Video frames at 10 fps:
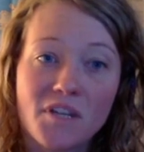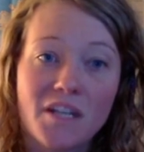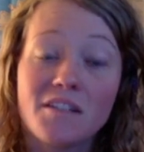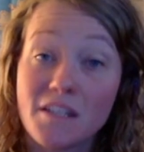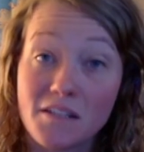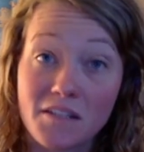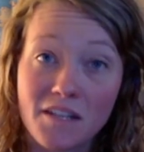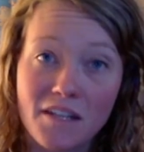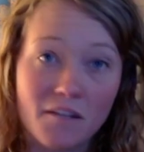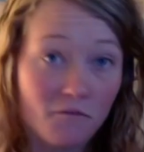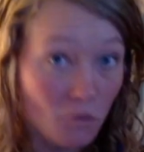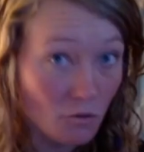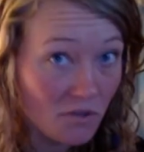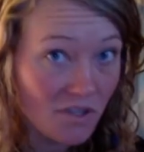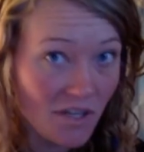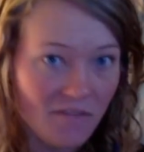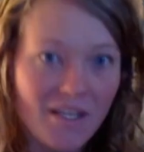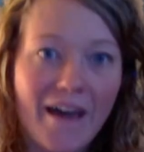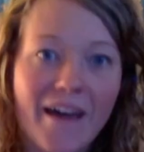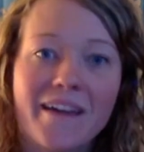a designated food stuff
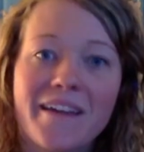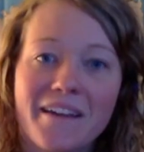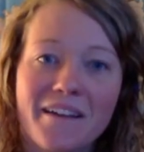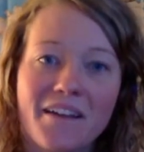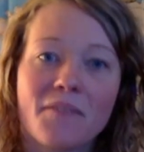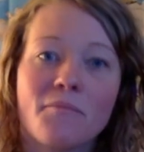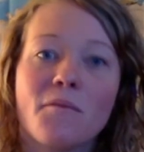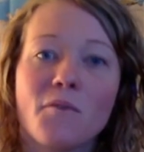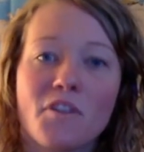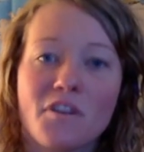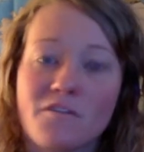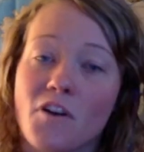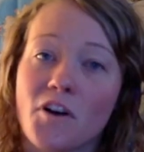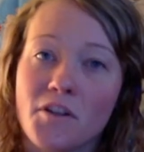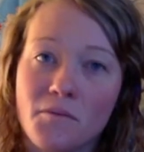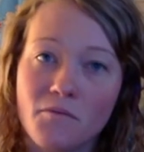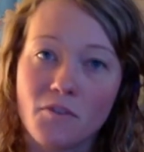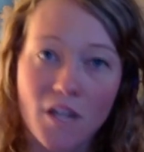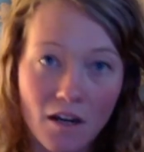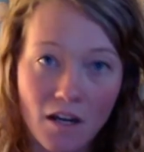sack with enough volume
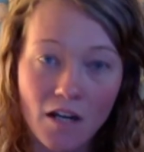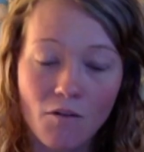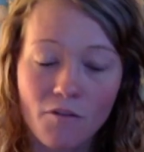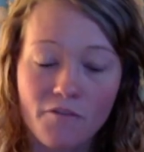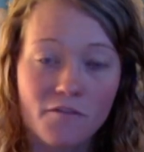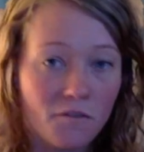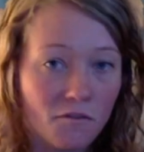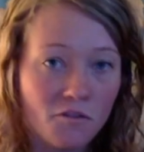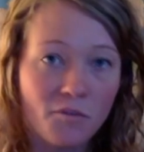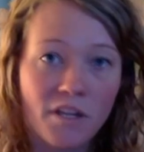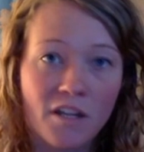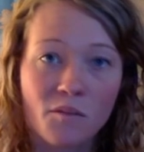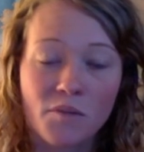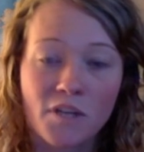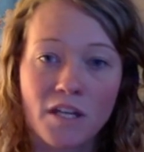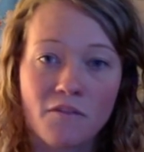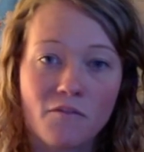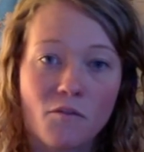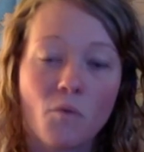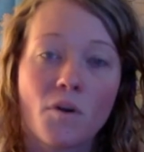for carrying all of the food you plan on bringing
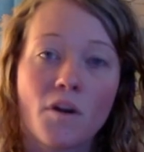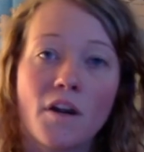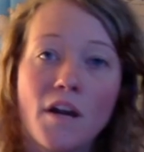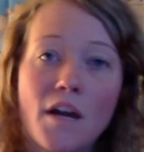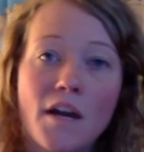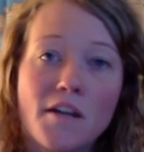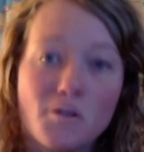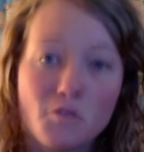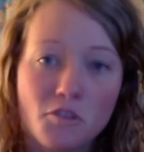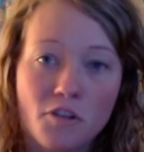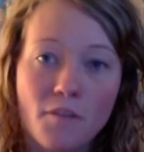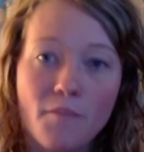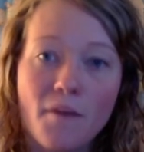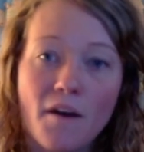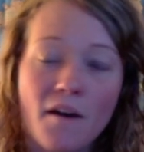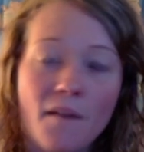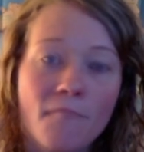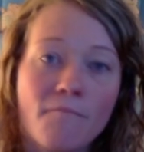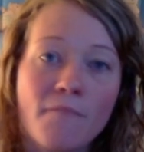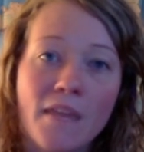for your trip,
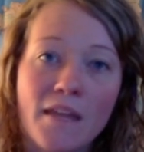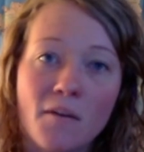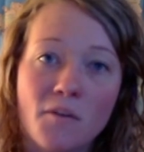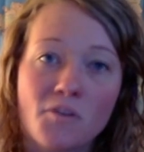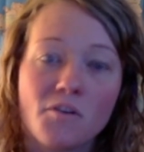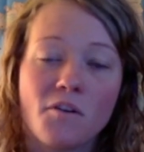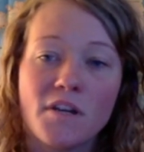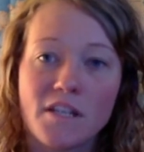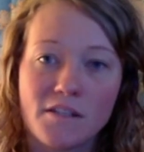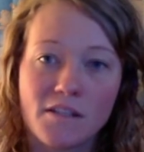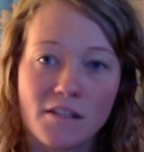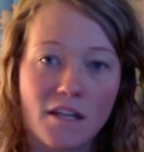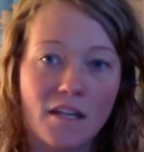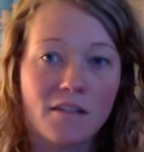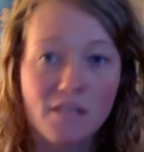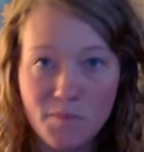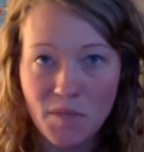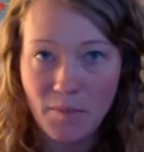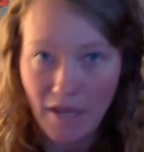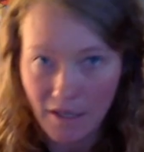and also a designated
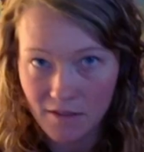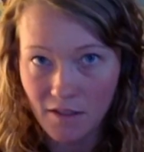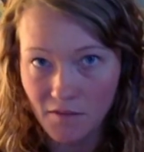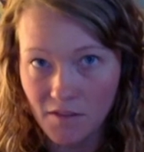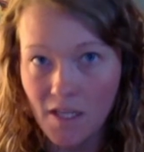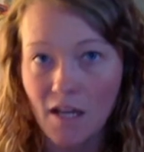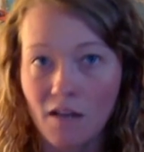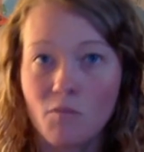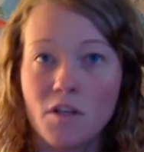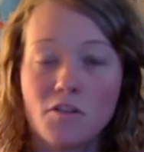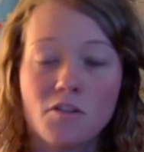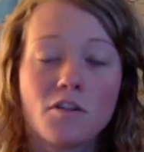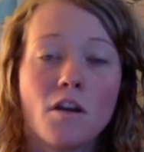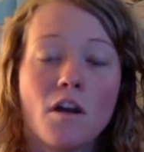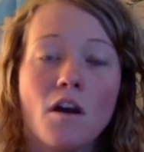sleeping bag stuff sack, which